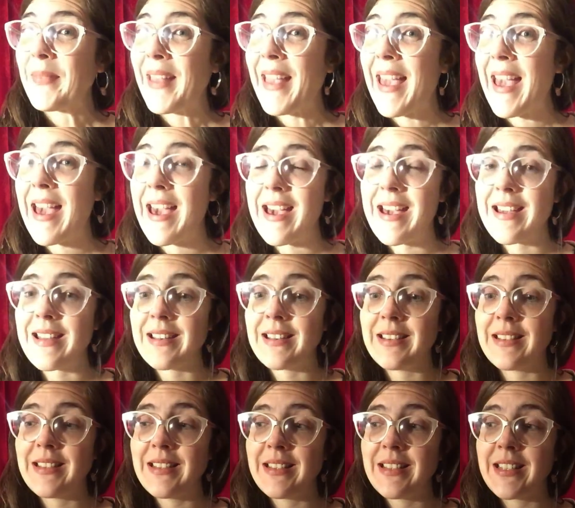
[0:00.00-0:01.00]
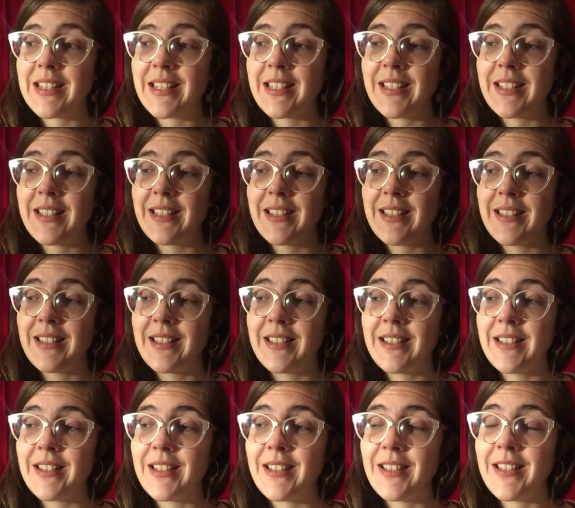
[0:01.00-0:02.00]
And
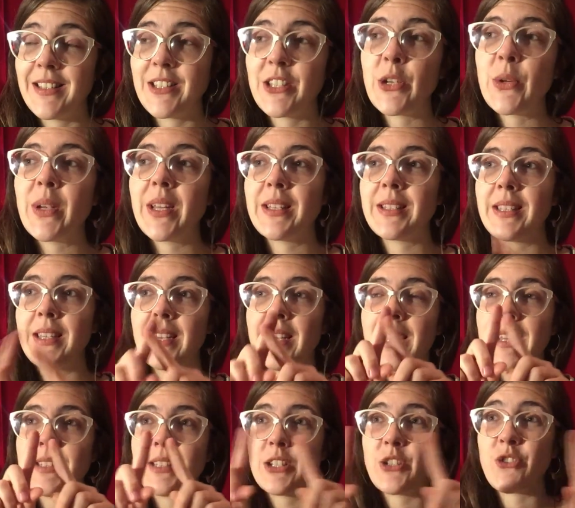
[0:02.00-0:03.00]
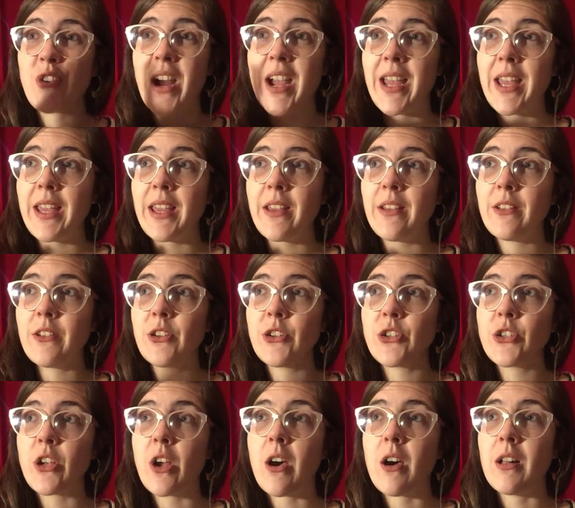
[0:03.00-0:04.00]
so it's a triangular
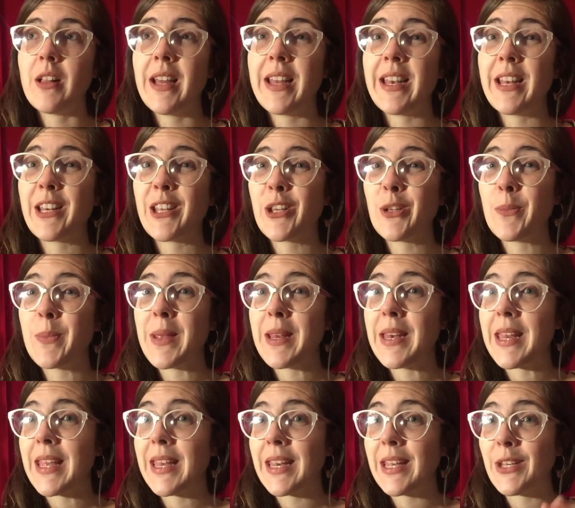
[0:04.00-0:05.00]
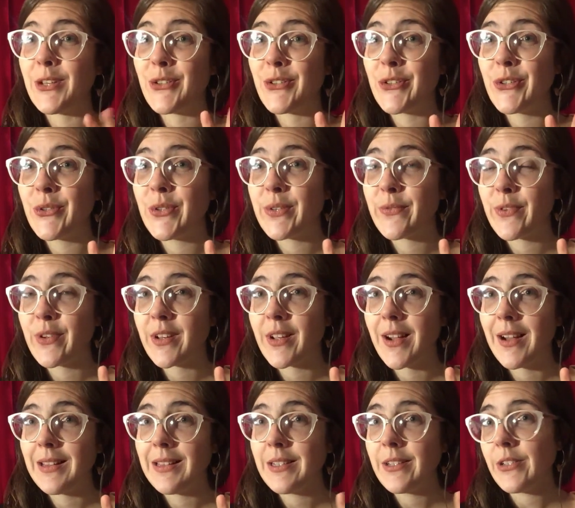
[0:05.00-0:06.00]
shawl, and it could be knit in 2 different
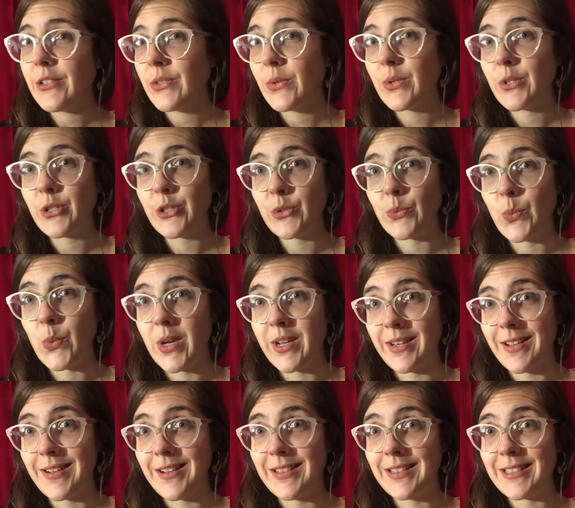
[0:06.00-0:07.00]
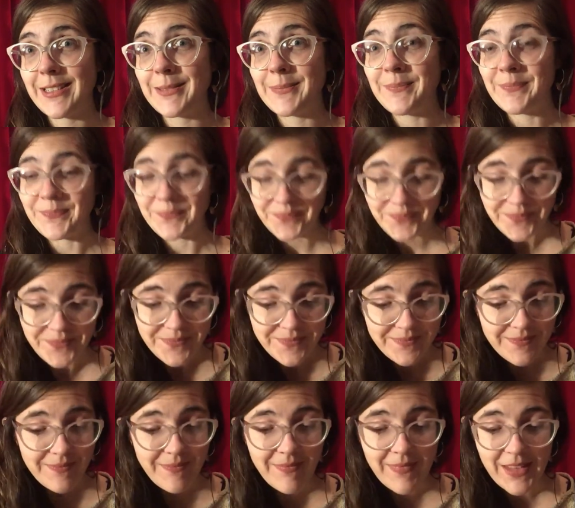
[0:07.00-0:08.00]
colors or just 1 color.
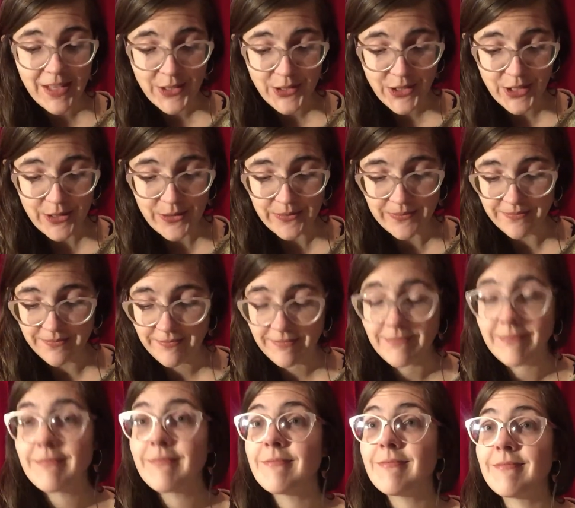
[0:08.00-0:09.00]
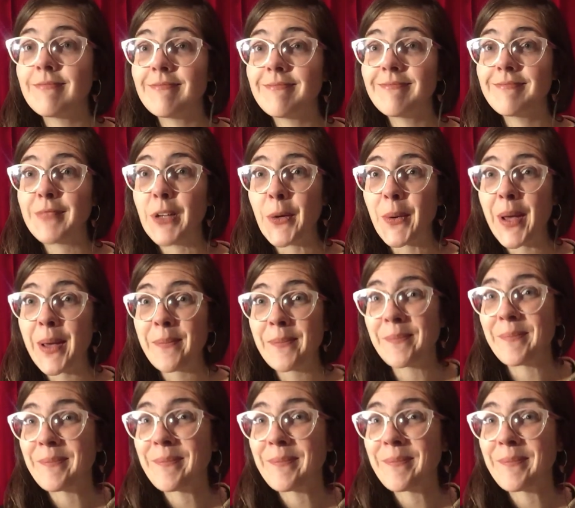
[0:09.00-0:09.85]
So, okay.